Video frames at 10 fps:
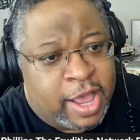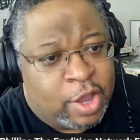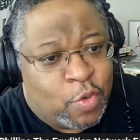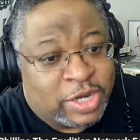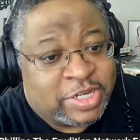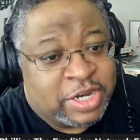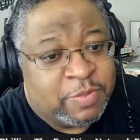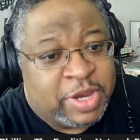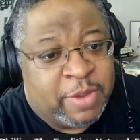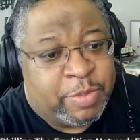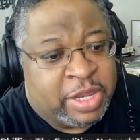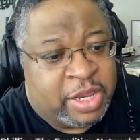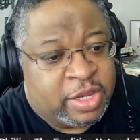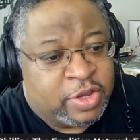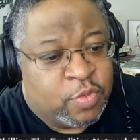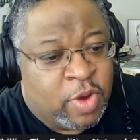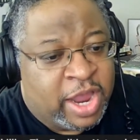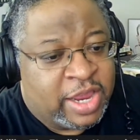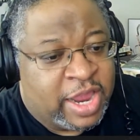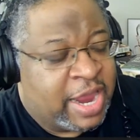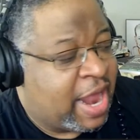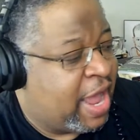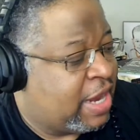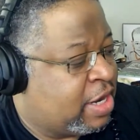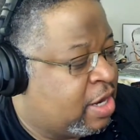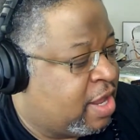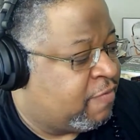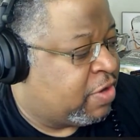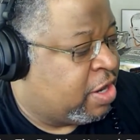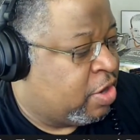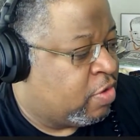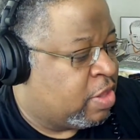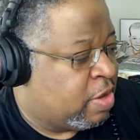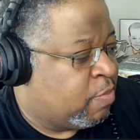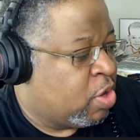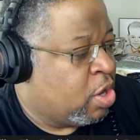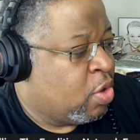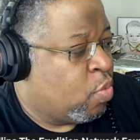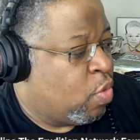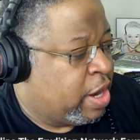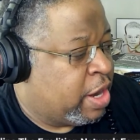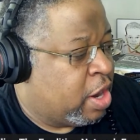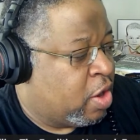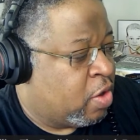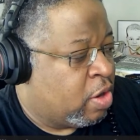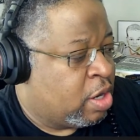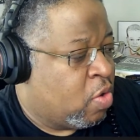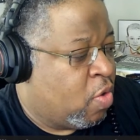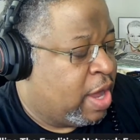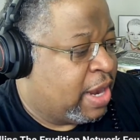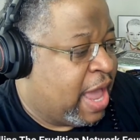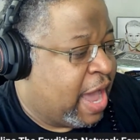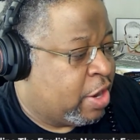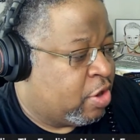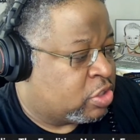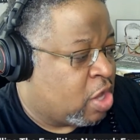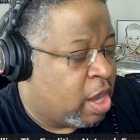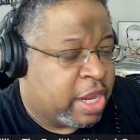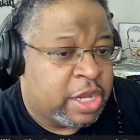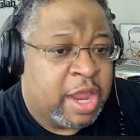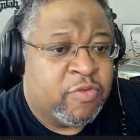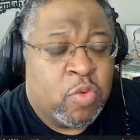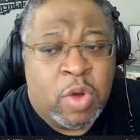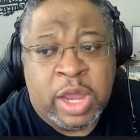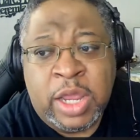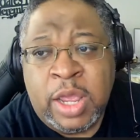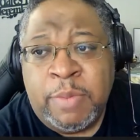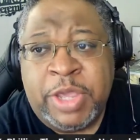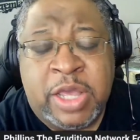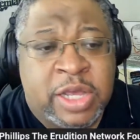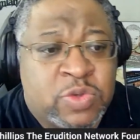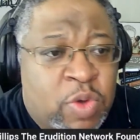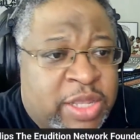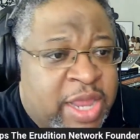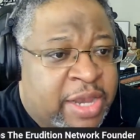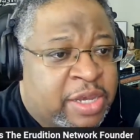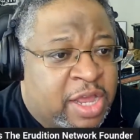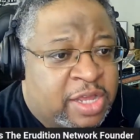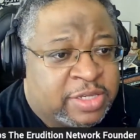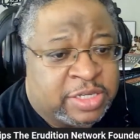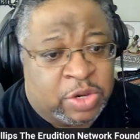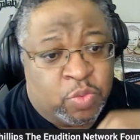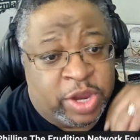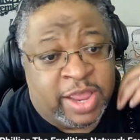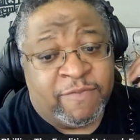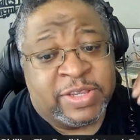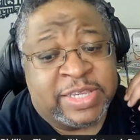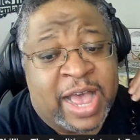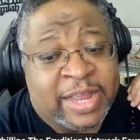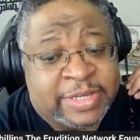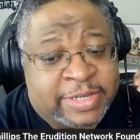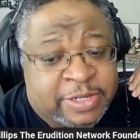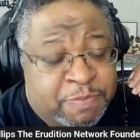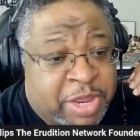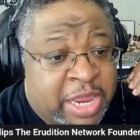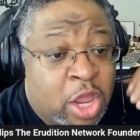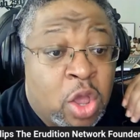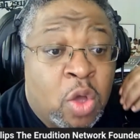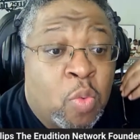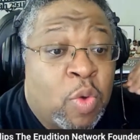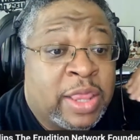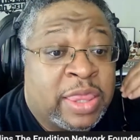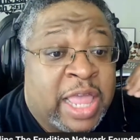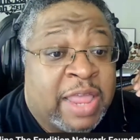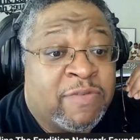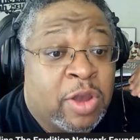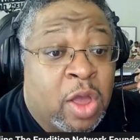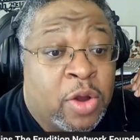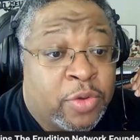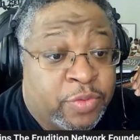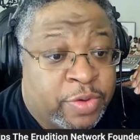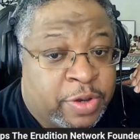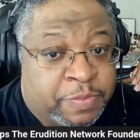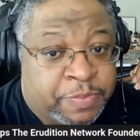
I question them deeply, right? And I love to hear them when they're online and they're talking to everyone because what that does is it reemphasizes to me what they've learned